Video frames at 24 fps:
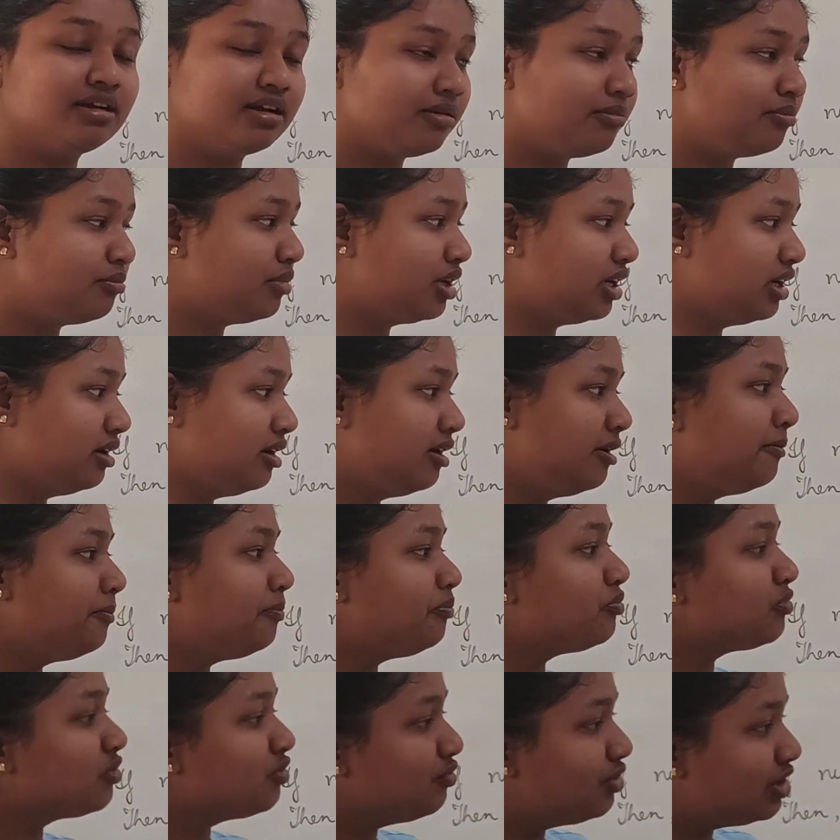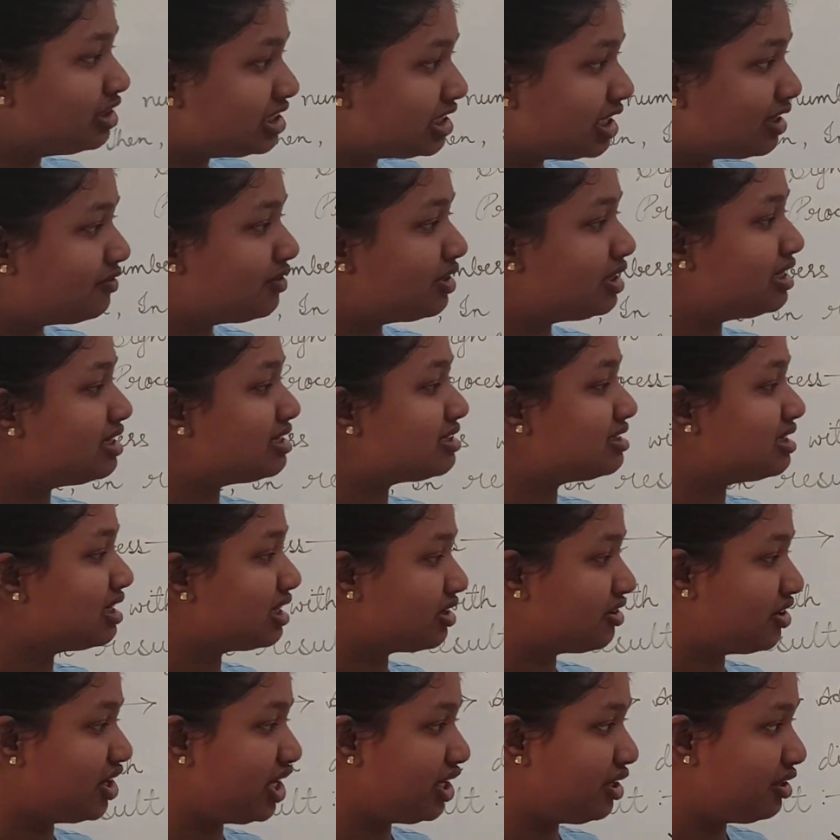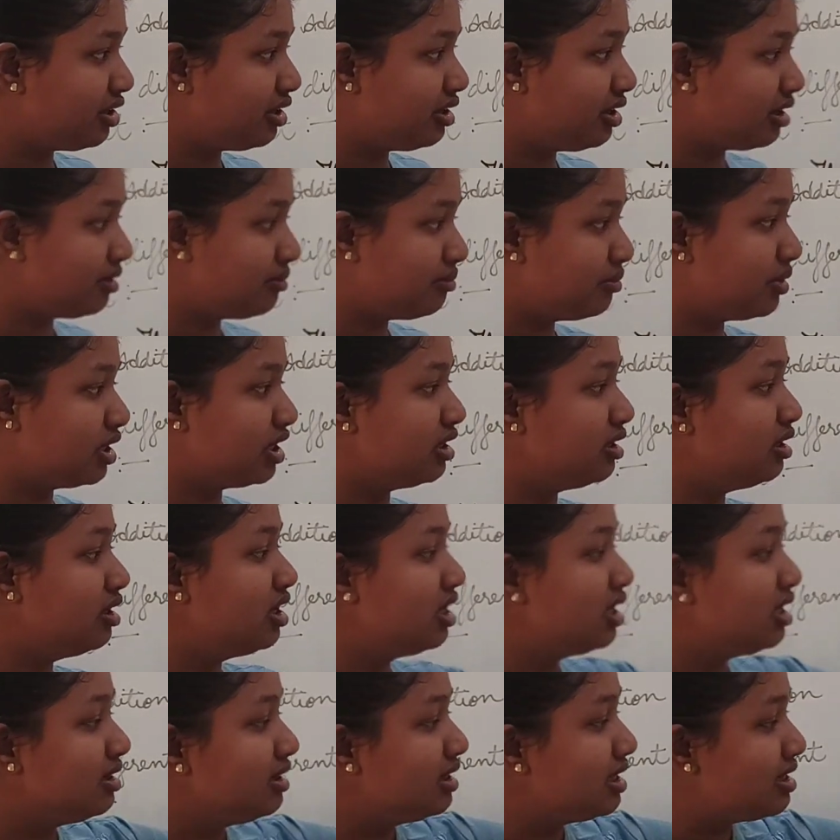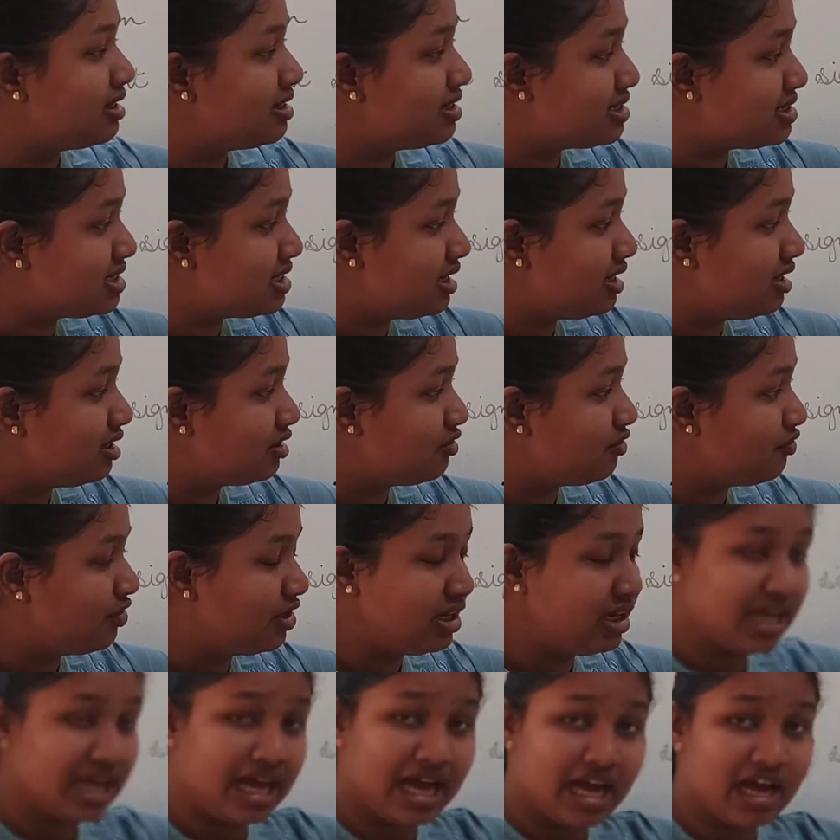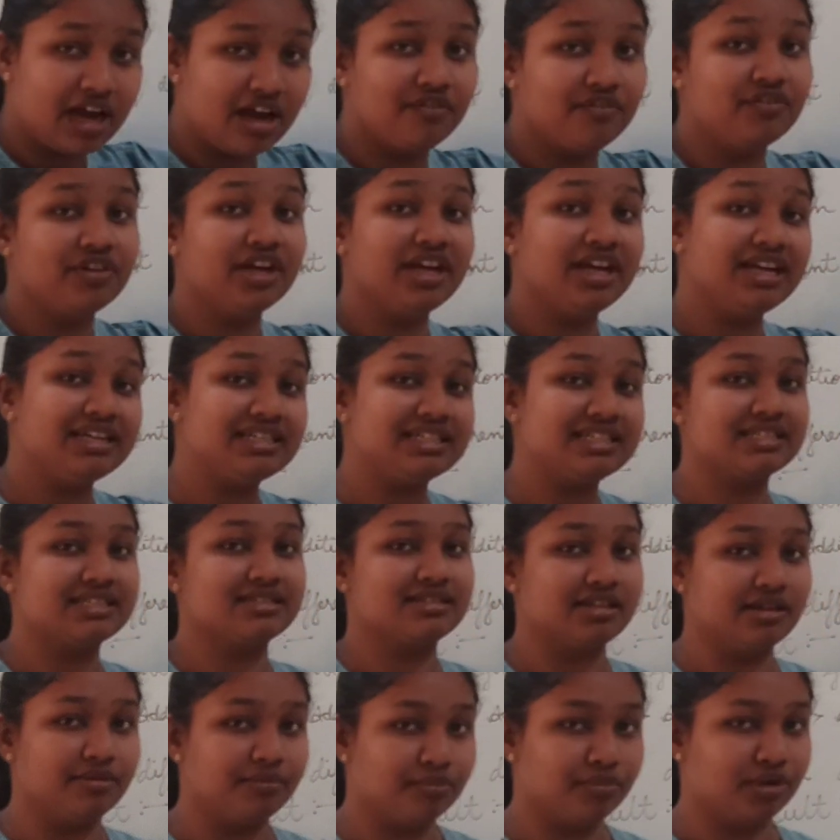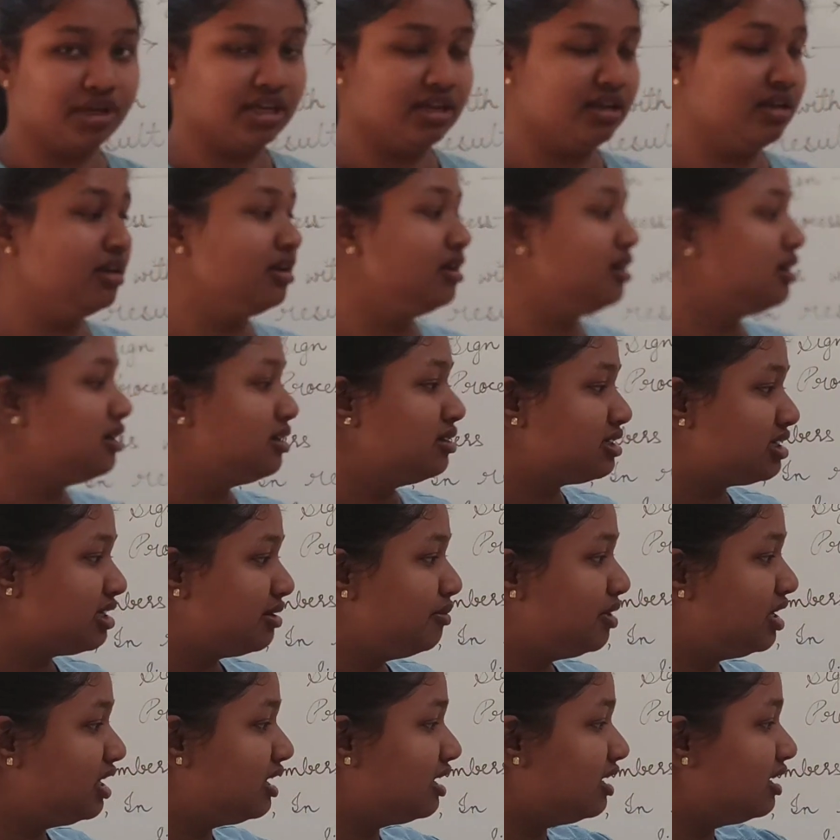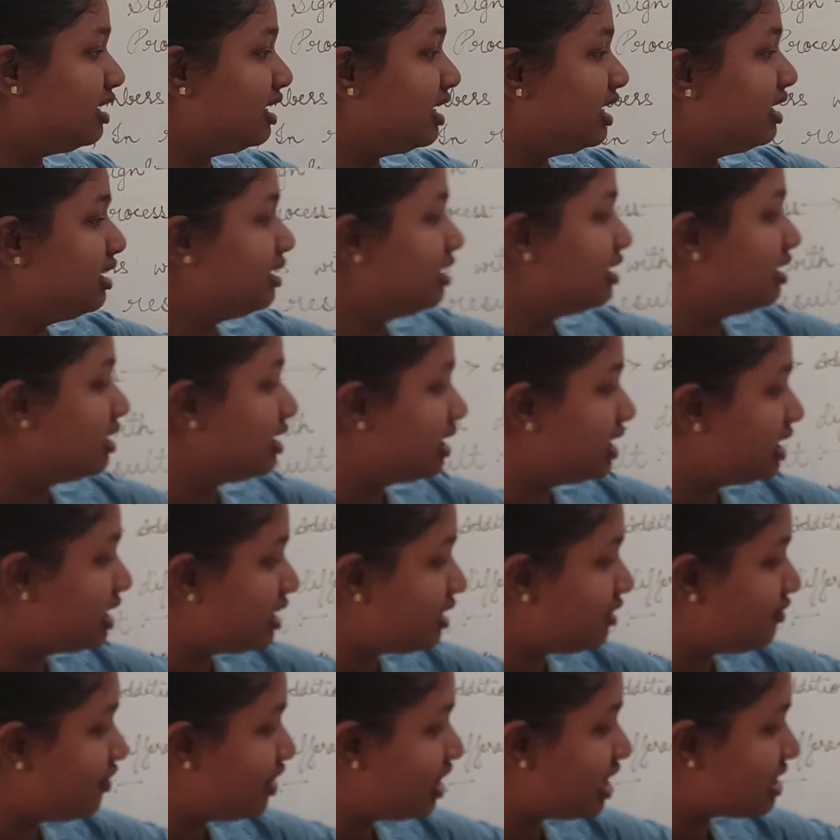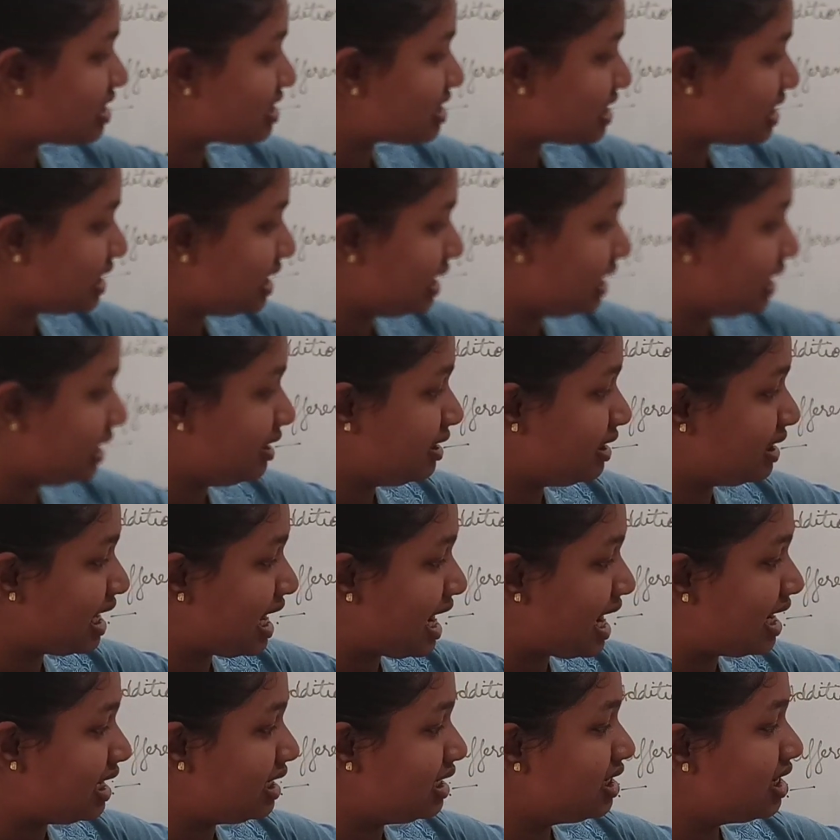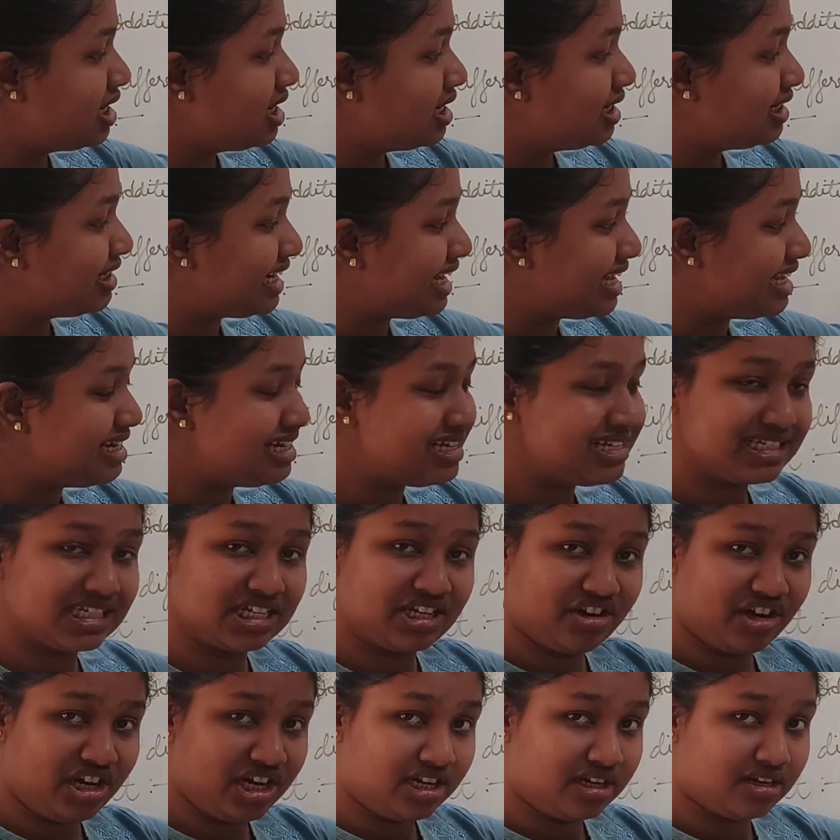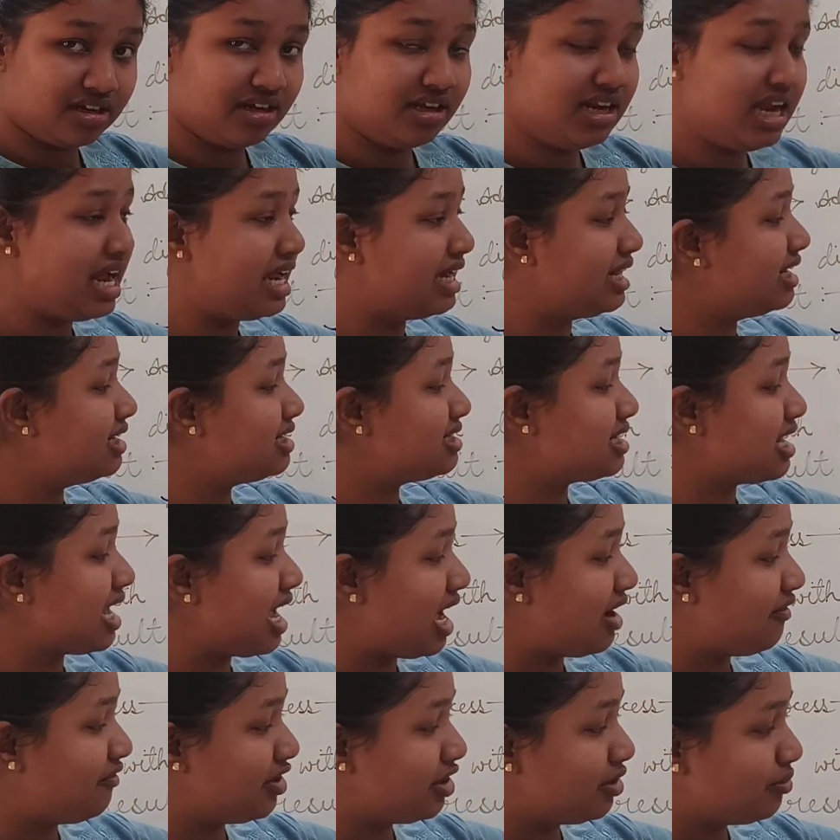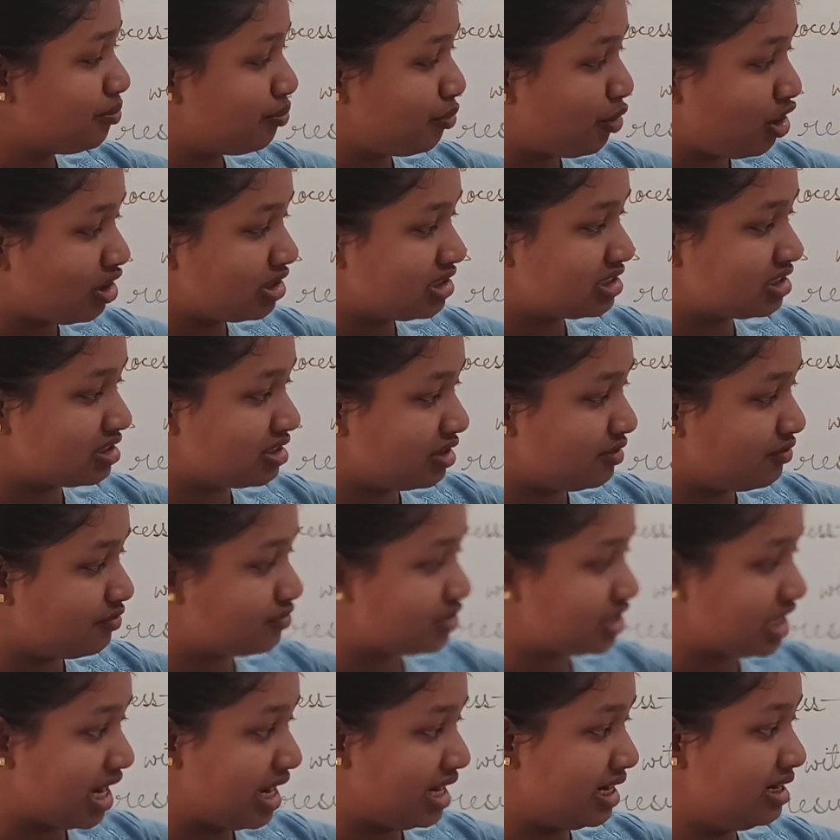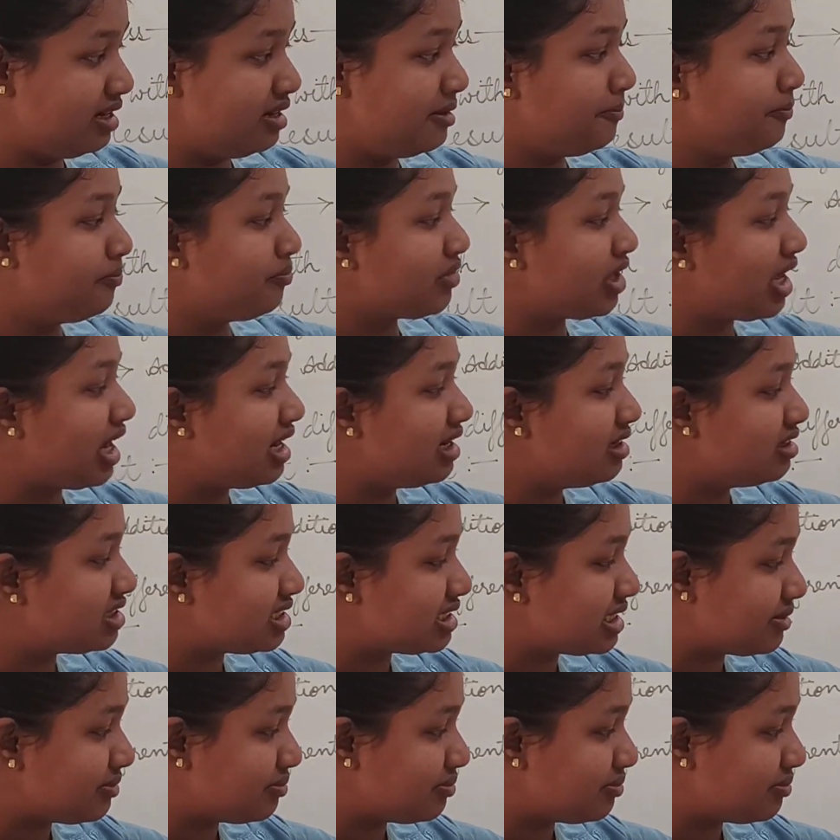number. Whichever is the greater number, the result will have its symbol. Similarly, here we are seeing that 10 is greater and it's having positive sign, and